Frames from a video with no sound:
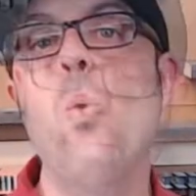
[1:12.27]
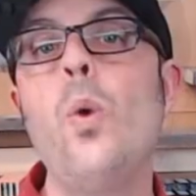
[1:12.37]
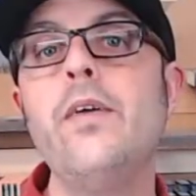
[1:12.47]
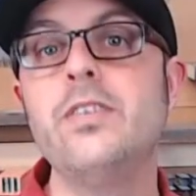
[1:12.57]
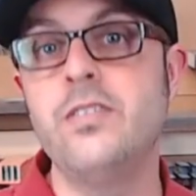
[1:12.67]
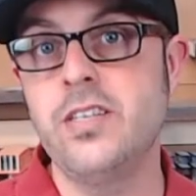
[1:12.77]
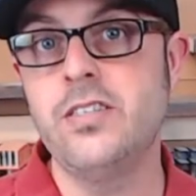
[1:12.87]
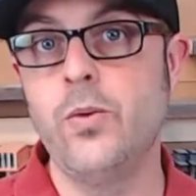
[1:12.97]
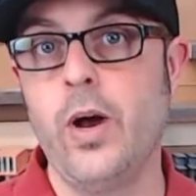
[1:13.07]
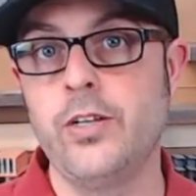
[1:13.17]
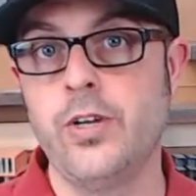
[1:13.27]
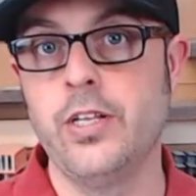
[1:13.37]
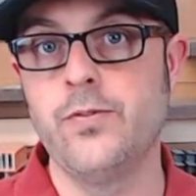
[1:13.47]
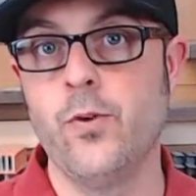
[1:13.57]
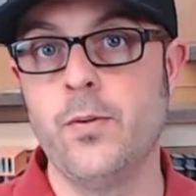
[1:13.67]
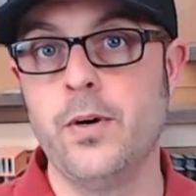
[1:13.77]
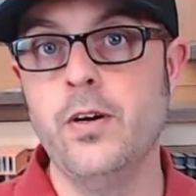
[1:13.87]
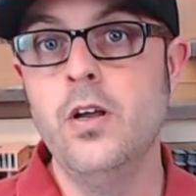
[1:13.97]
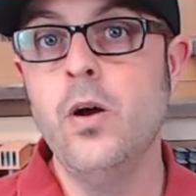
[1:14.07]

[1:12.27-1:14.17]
We have a 60-watt transformer,